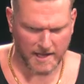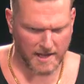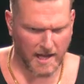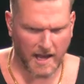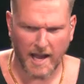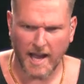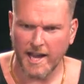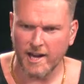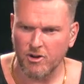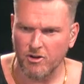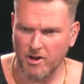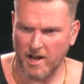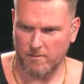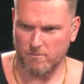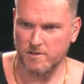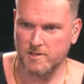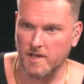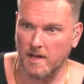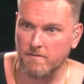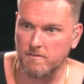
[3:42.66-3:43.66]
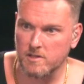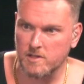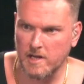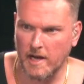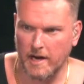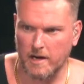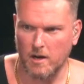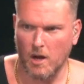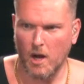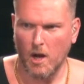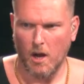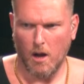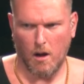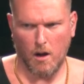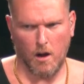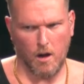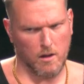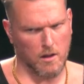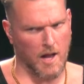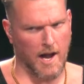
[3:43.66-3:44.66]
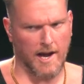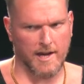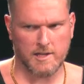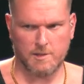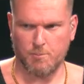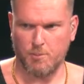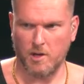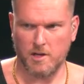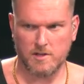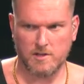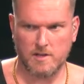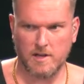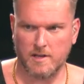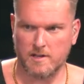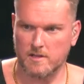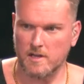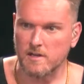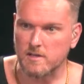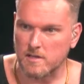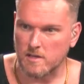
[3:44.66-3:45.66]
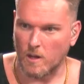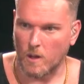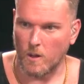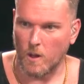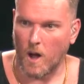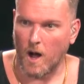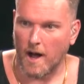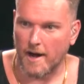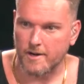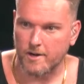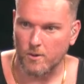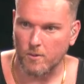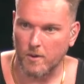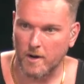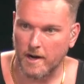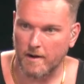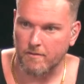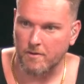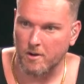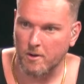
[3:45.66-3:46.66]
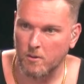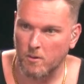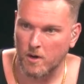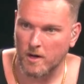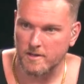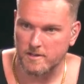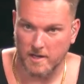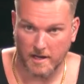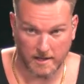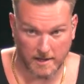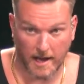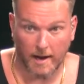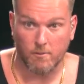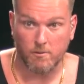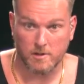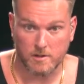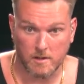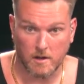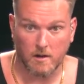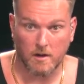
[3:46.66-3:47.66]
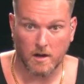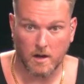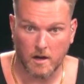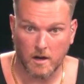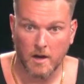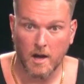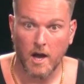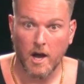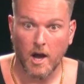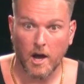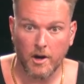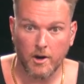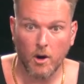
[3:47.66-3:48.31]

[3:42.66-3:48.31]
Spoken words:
The internet was even saying, oh, Lions +6. This is a lock or whatever it was. Like, that was an